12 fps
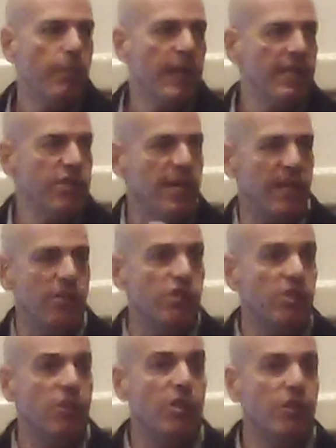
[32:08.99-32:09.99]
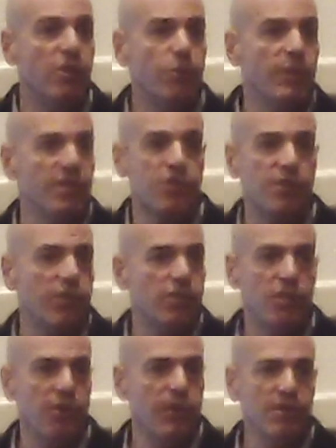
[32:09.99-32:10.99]
But I challenge you to do the
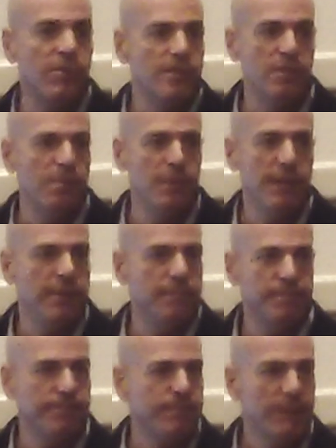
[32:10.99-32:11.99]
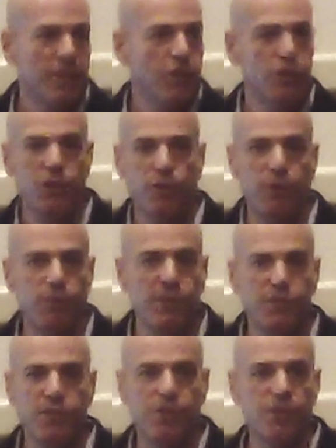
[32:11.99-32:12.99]
research. Don't listen to me. You do your own
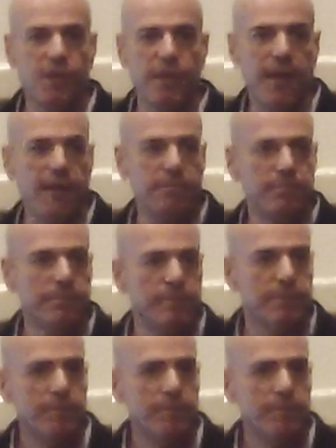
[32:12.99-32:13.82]
research on that